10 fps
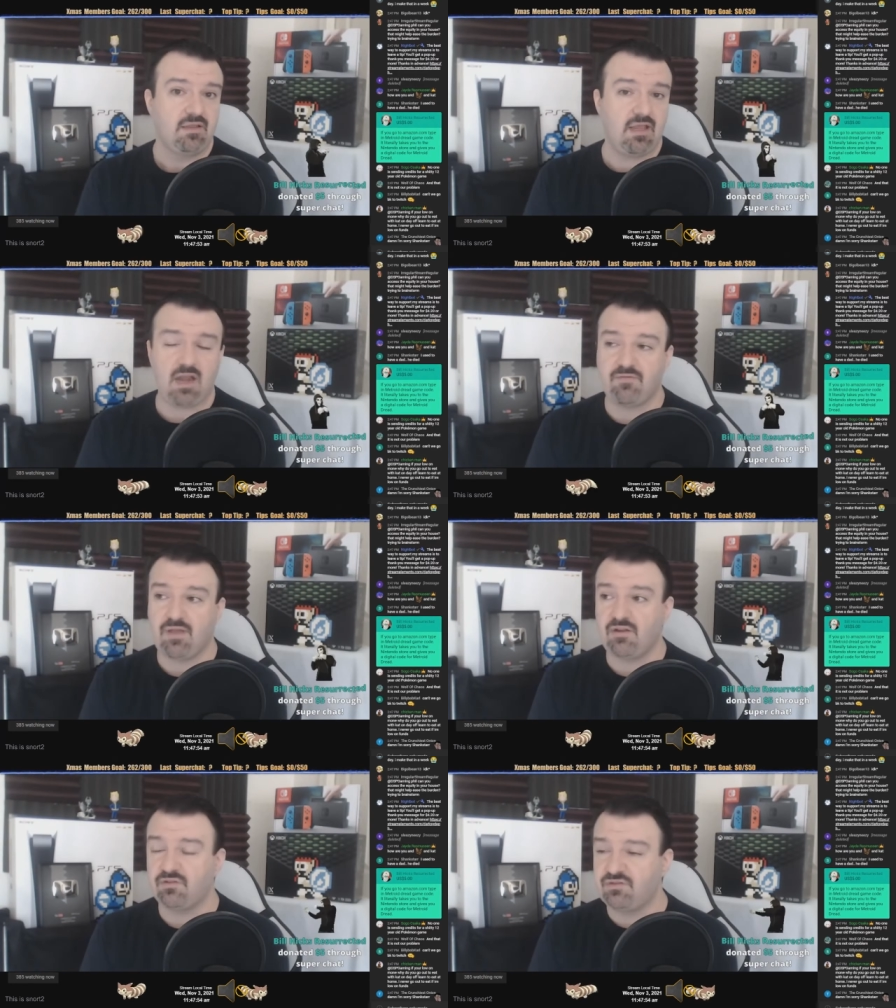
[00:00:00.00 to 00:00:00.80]
And I've
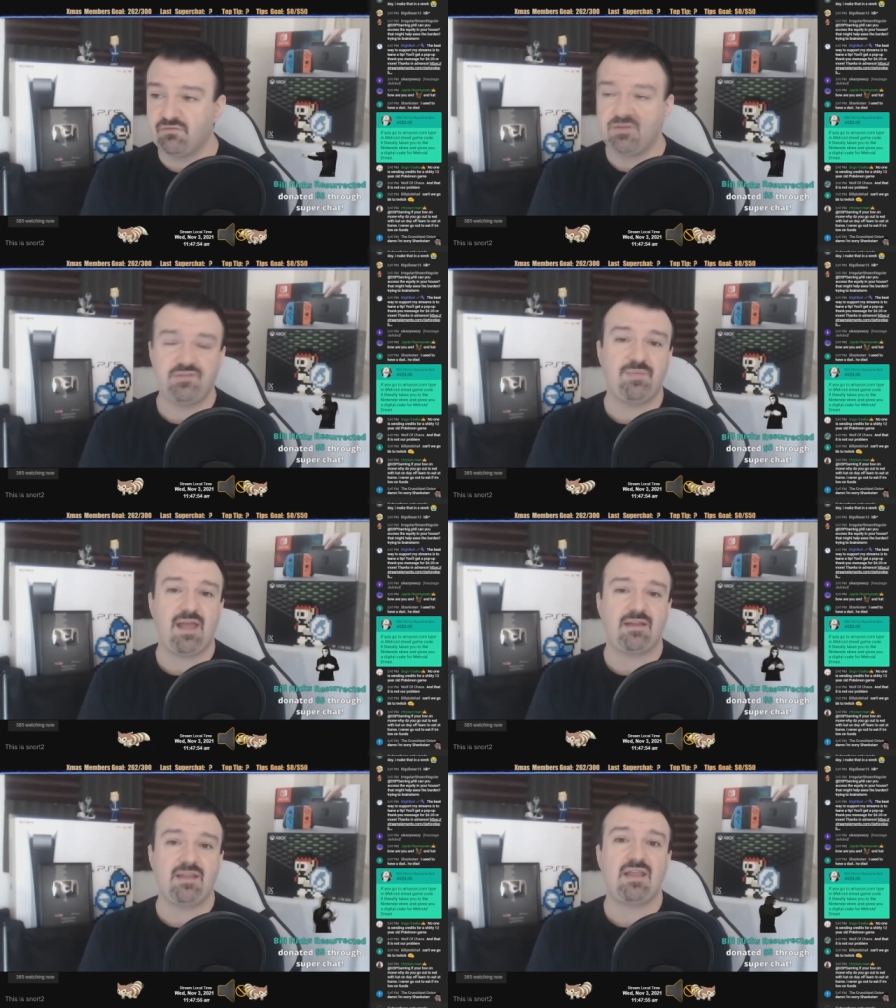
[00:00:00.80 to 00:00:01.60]
had a series of
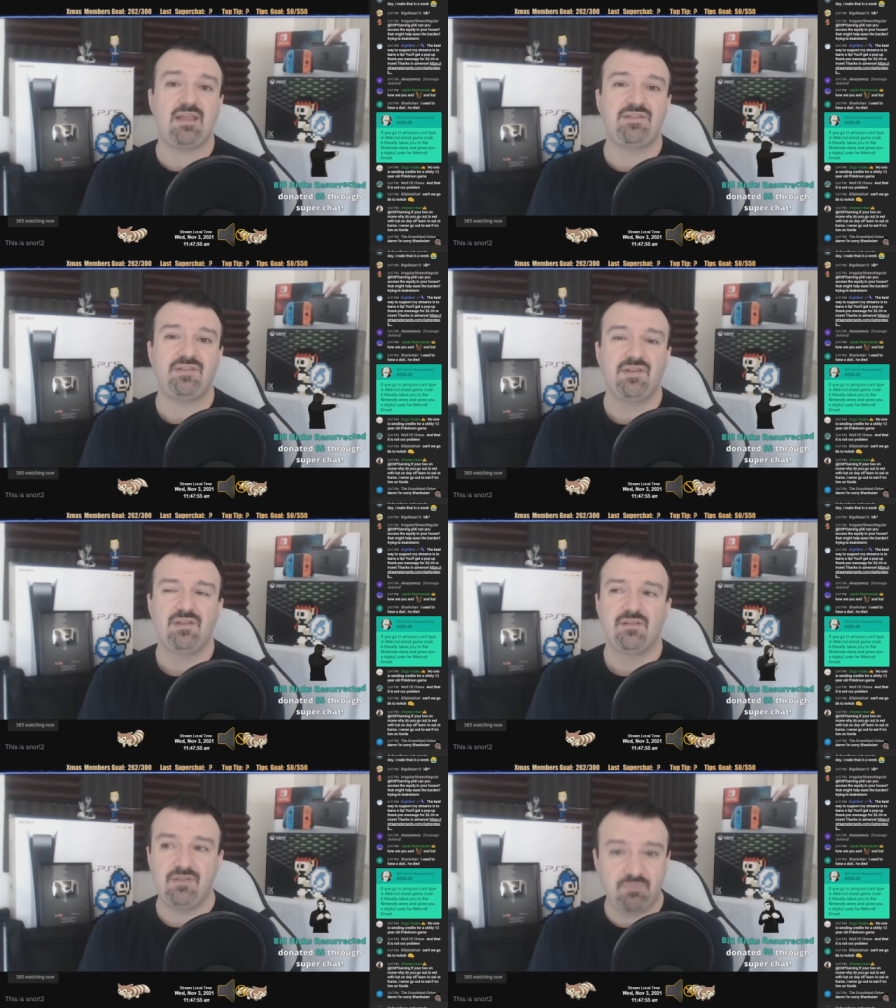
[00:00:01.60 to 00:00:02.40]
bad days
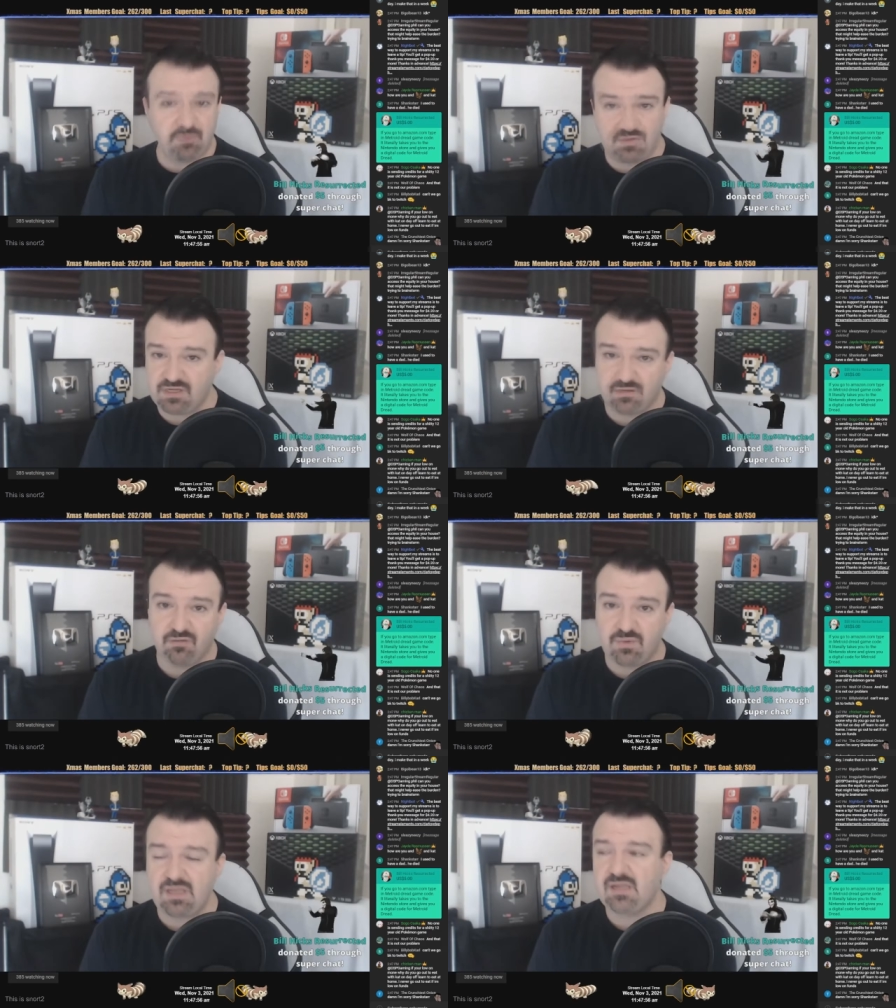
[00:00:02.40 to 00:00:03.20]
this
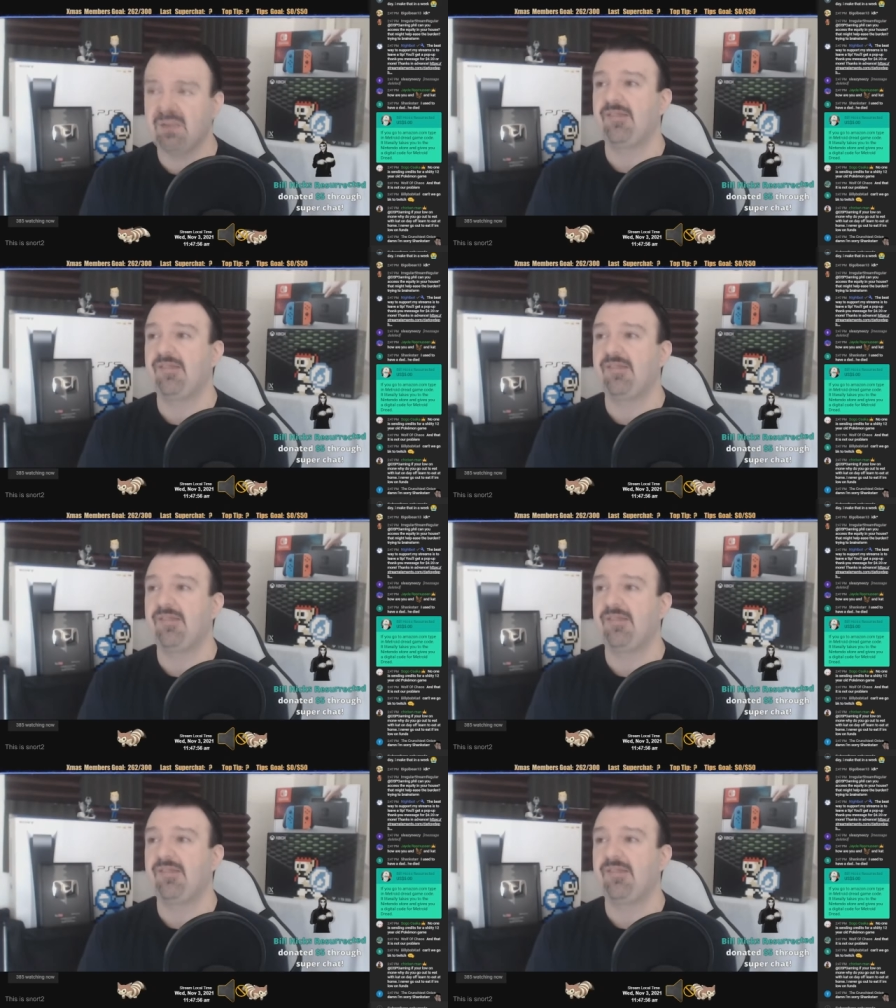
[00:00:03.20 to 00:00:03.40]
particular week.